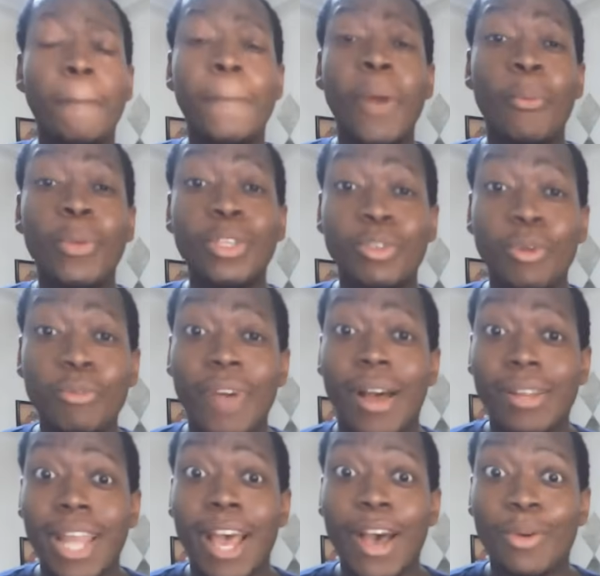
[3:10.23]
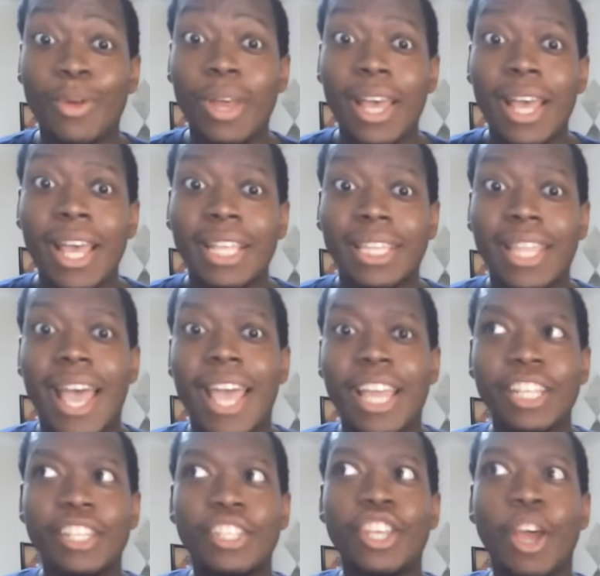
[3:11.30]
But we soon found out
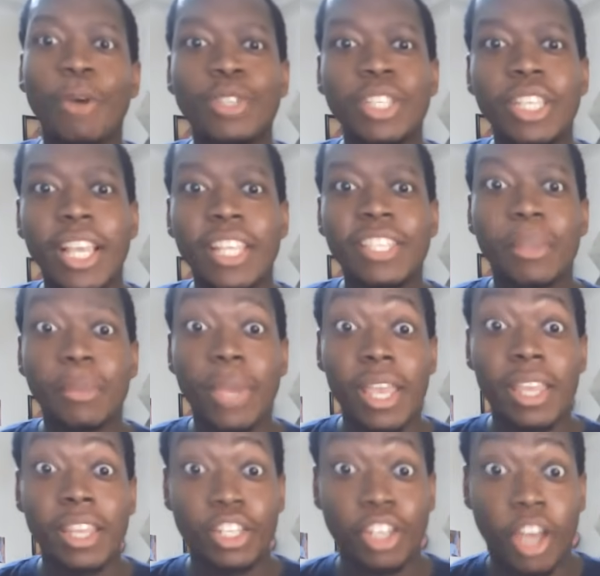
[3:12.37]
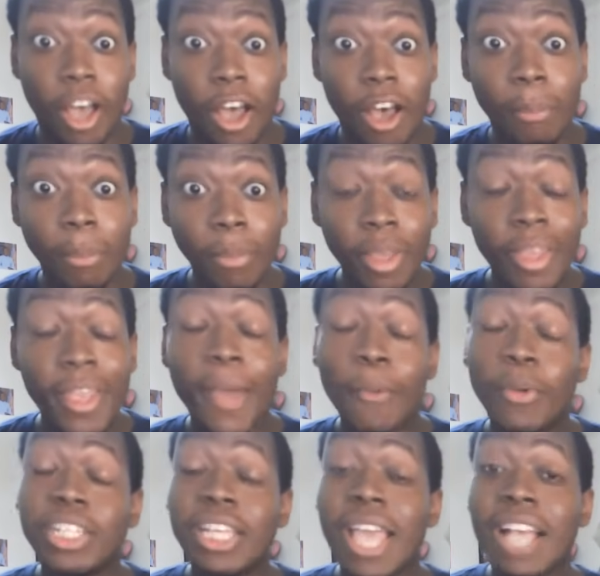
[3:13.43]
that Chelsea ends up getting the job, and
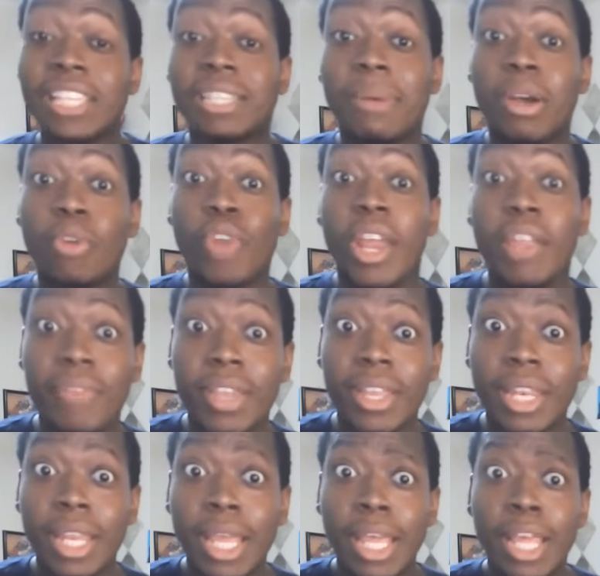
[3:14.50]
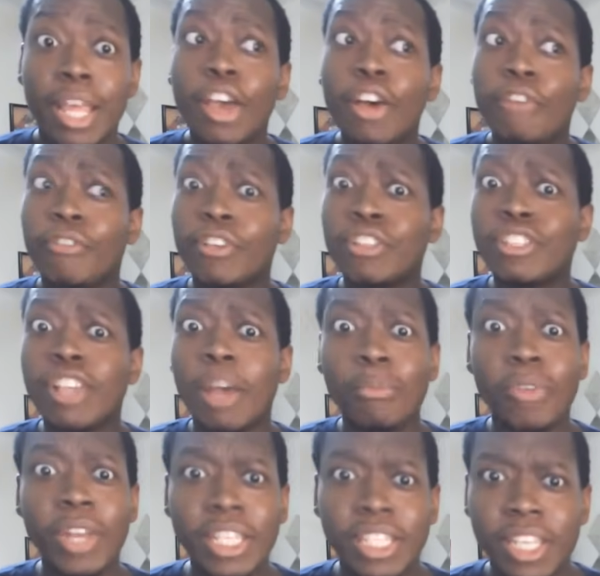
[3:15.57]
when she asked about Raven, for some
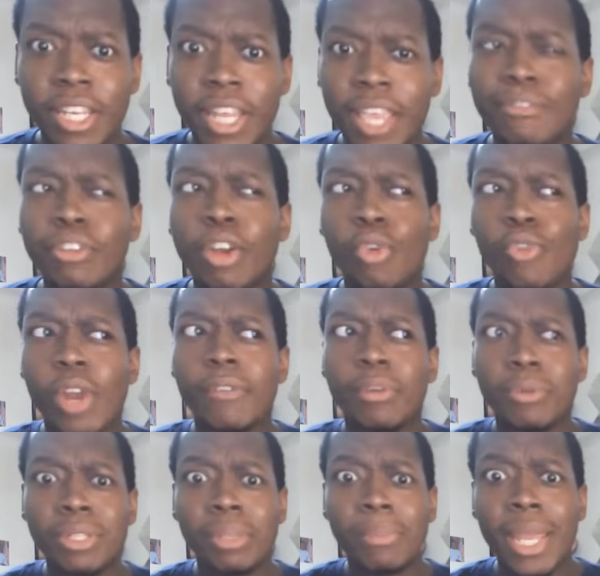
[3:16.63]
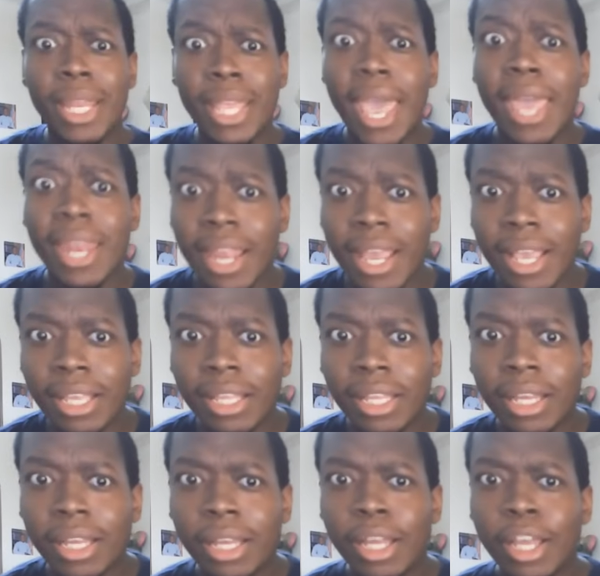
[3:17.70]
reason, even though Raven was the better candidate,
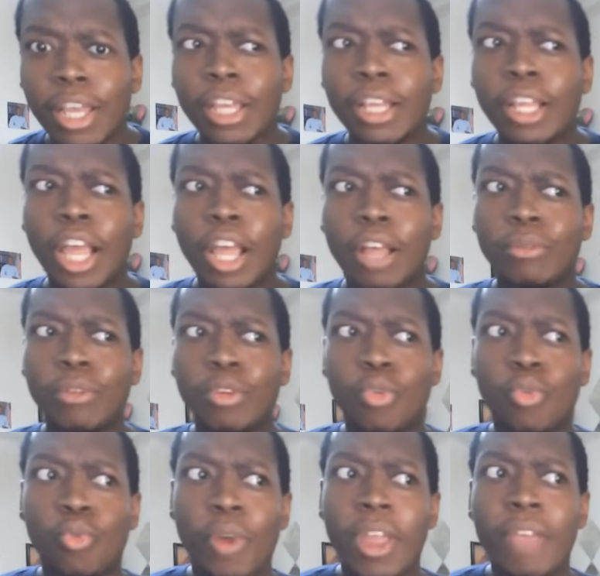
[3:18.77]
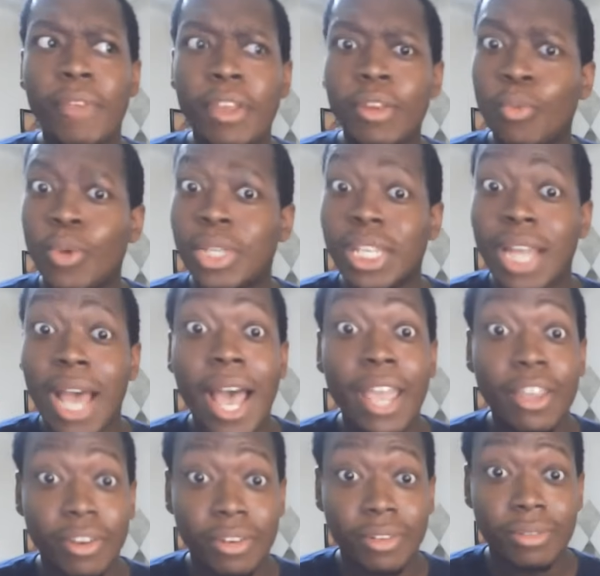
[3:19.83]
Raven wasn't
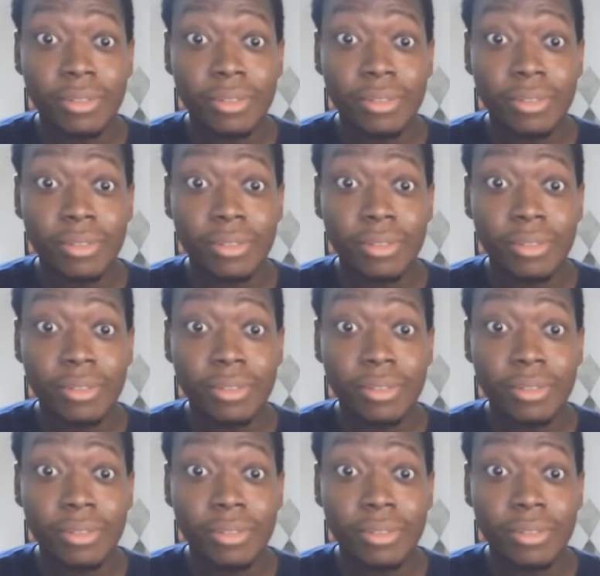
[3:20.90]
hired.